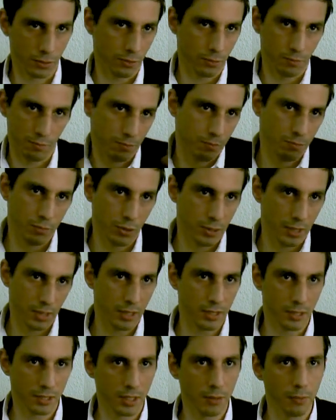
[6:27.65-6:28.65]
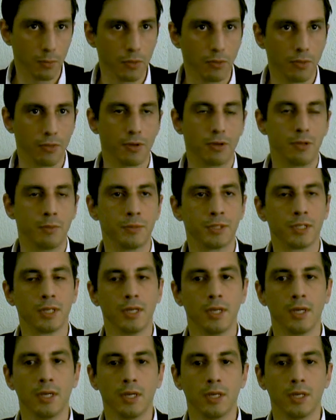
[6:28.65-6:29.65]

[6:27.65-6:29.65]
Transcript: to put it in simple terms.